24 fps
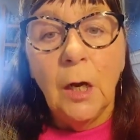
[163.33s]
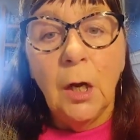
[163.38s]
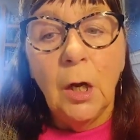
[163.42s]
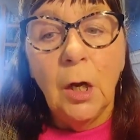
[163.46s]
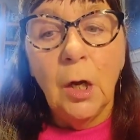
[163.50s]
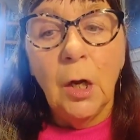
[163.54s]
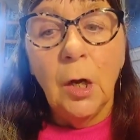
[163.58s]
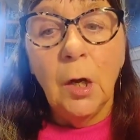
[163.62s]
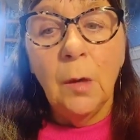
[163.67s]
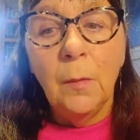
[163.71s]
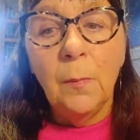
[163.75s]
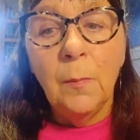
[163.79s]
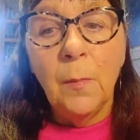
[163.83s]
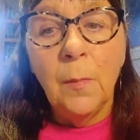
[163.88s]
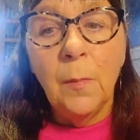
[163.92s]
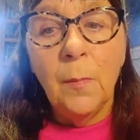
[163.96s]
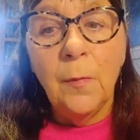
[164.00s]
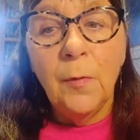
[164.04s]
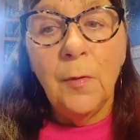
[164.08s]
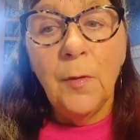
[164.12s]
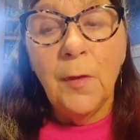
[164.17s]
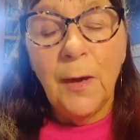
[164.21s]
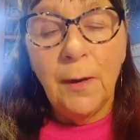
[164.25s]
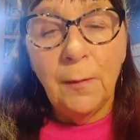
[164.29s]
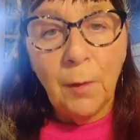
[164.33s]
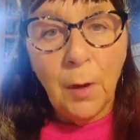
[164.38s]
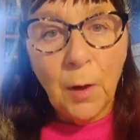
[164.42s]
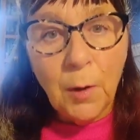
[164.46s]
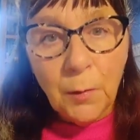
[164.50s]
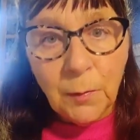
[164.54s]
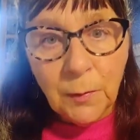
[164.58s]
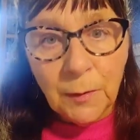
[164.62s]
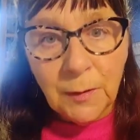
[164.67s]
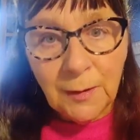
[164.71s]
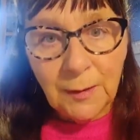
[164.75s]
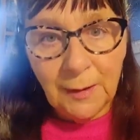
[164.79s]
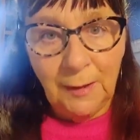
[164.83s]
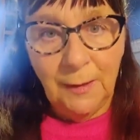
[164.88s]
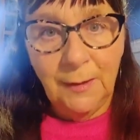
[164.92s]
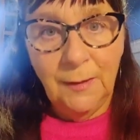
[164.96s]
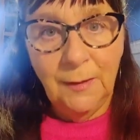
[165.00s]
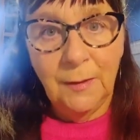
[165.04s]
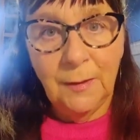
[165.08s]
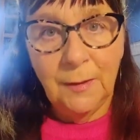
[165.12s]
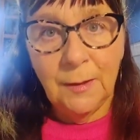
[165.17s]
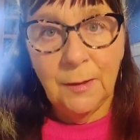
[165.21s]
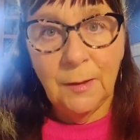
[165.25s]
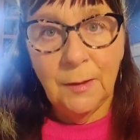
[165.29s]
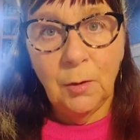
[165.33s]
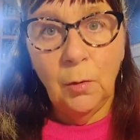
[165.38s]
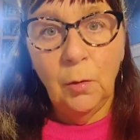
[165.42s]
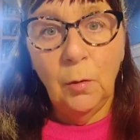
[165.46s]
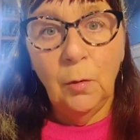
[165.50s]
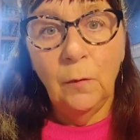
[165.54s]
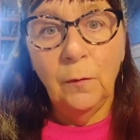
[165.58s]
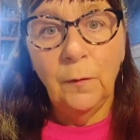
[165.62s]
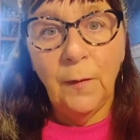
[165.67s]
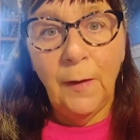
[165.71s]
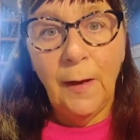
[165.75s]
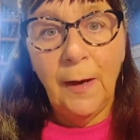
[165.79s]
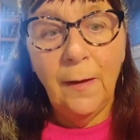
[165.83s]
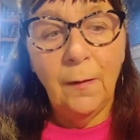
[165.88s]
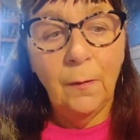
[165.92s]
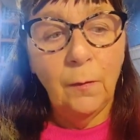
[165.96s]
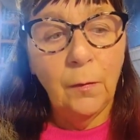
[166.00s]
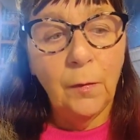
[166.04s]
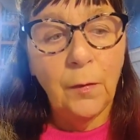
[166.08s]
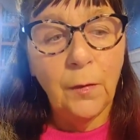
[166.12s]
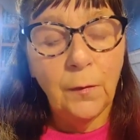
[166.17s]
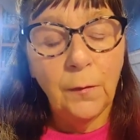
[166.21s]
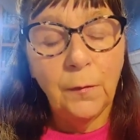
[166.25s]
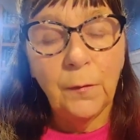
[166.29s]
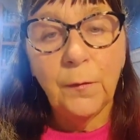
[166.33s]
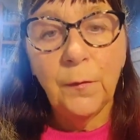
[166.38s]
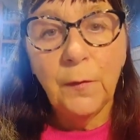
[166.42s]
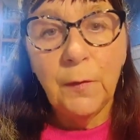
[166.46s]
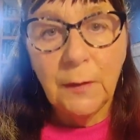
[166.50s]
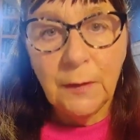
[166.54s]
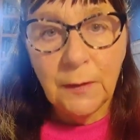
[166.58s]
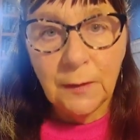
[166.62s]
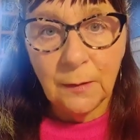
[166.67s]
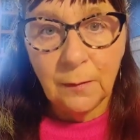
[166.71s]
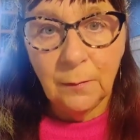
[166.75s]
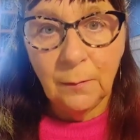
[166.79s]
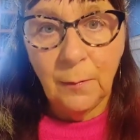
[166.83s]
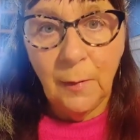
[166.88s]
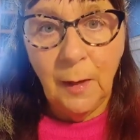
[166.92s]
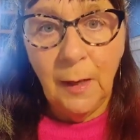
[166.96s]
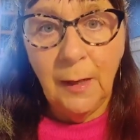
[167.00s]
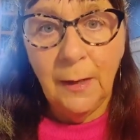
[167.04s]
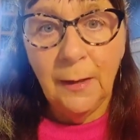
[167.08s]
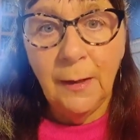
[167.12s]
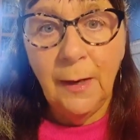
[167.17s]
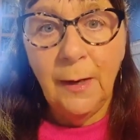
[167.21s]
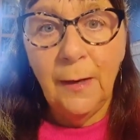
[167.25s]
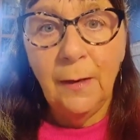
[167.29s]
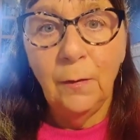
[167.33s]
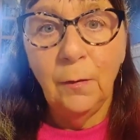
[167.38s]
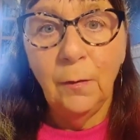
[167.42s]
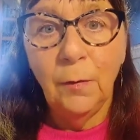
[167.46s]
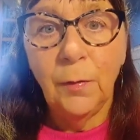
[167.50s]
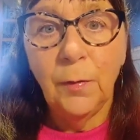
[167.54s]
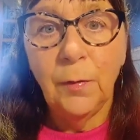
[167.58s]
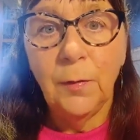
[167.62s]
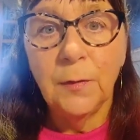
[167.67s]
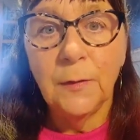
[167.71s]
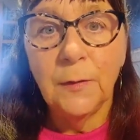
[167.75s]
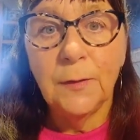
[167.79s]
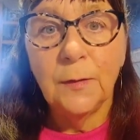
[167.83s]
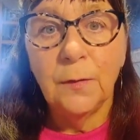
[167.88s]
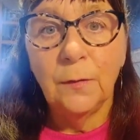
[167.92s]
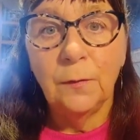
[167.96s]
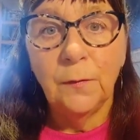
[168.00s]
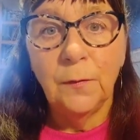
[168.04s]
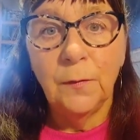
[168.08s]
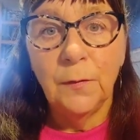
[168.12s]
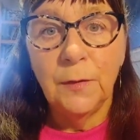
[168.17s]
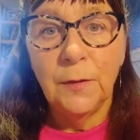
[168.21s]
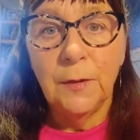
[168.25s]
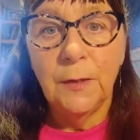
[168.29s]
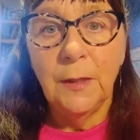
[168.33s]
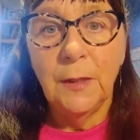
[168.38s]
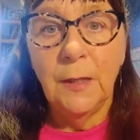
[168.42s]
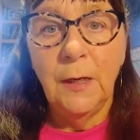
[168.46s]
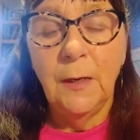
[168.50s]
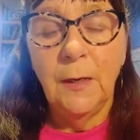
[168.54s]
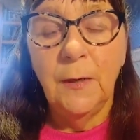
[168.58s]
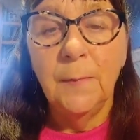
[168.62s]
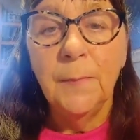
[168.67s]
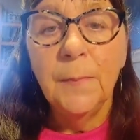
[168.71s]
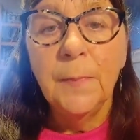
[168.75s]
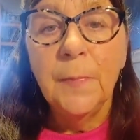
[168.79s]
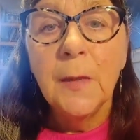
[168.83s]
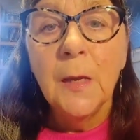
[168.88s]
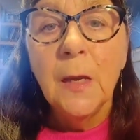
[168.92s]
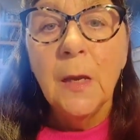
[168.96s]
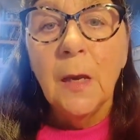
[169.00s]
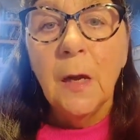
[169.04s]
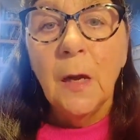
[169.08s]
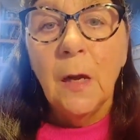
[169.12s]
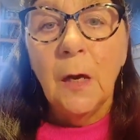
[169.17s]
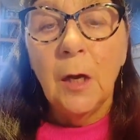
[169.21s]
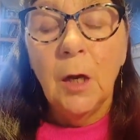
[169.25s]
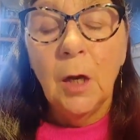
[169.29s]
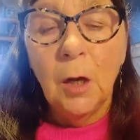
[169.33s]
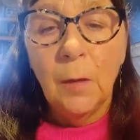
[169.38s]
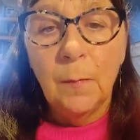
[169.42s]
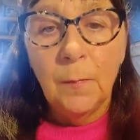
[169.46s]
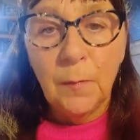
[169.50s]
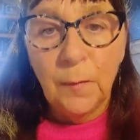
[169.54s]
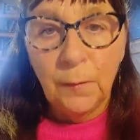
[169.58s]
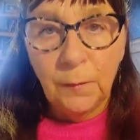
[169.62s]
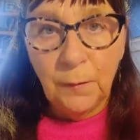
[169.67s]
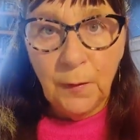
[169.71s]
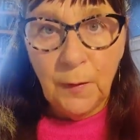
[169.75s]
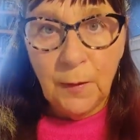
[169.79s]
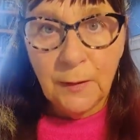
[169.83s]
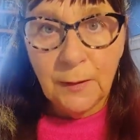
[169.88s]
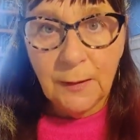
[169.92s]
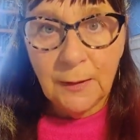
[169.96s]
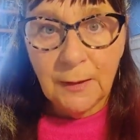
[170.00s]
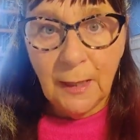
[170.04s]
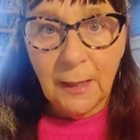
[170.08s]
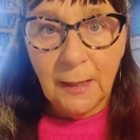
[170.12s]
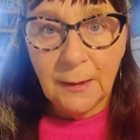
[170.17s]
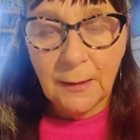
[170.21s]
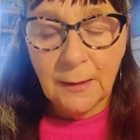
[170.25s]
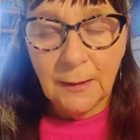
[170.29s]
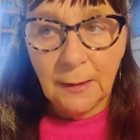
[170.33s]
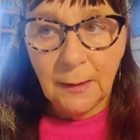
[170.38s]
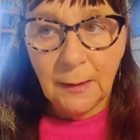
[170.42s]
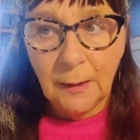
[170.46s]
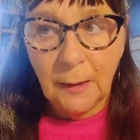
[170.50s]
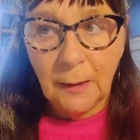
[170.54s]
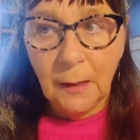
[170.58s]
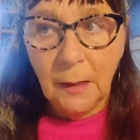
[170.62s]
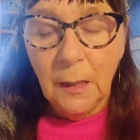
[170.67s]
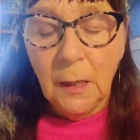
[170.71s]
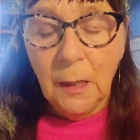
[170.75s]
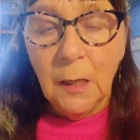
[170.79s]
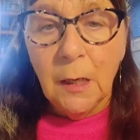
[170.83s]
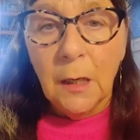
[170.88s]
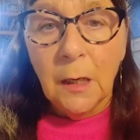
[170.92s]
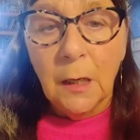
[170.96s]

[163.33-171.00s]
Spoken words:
their own sense of health freedom and health sovereignty. The first lady